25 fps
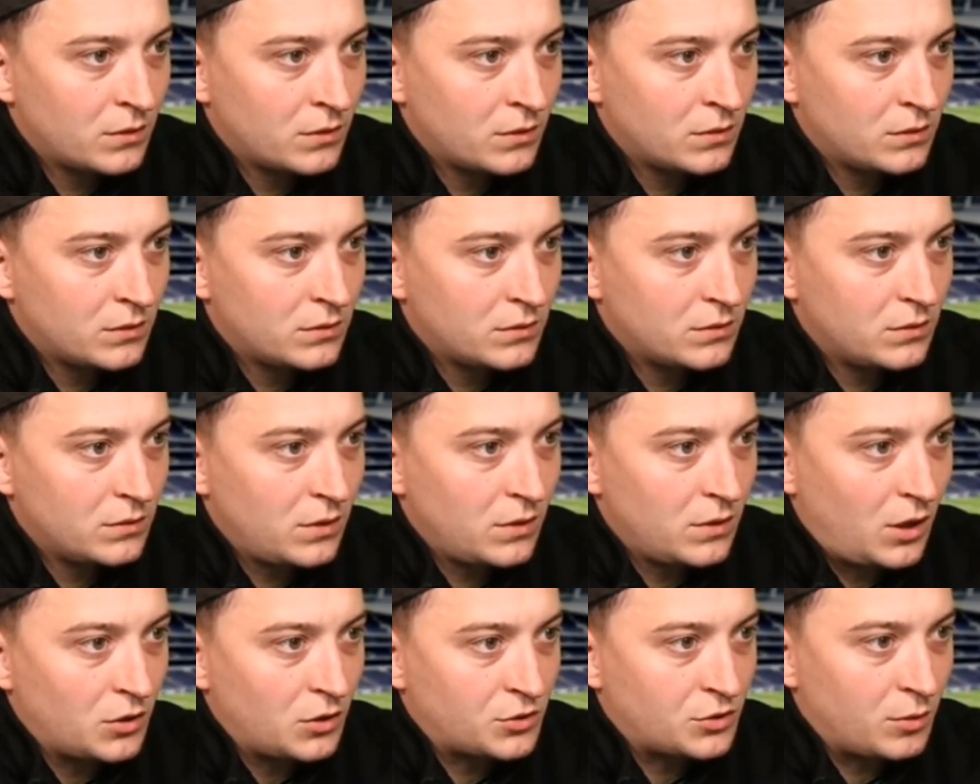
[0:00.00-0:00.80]
Arsenal
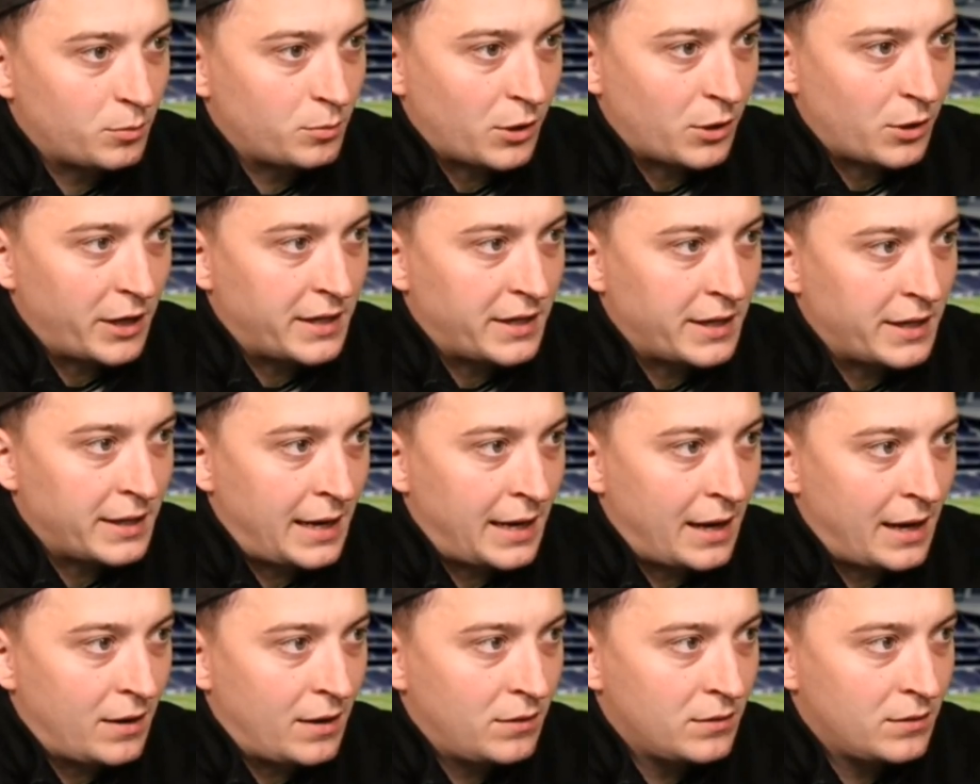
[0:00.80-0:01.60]
breaking now.
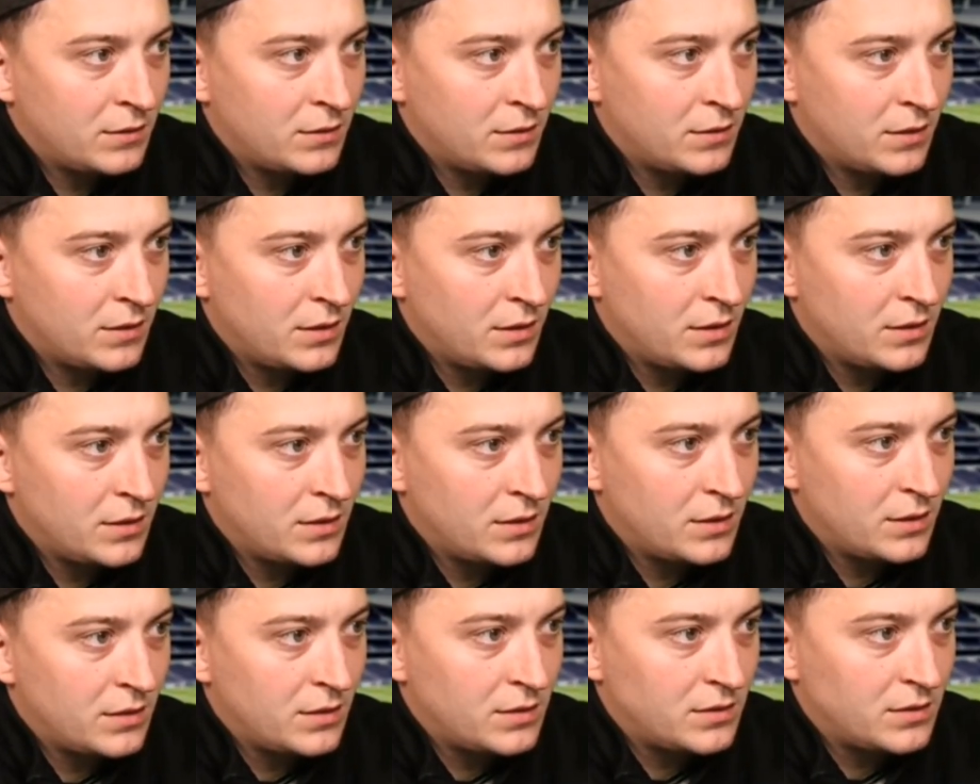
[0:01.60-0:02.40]

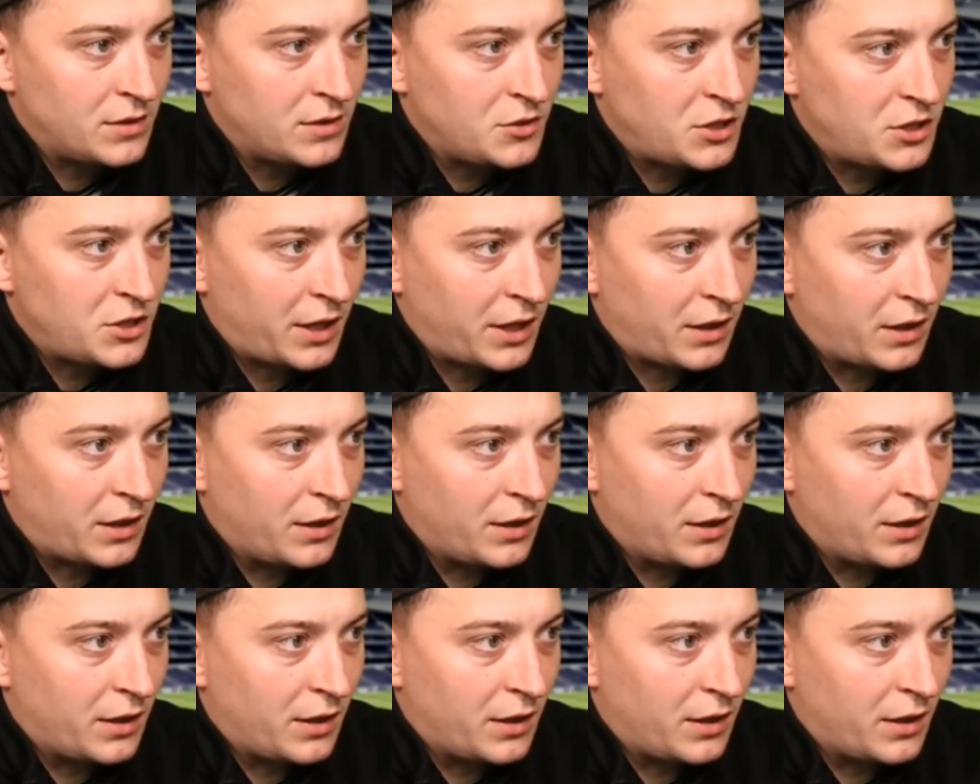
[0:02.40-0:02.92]
Zinchenko.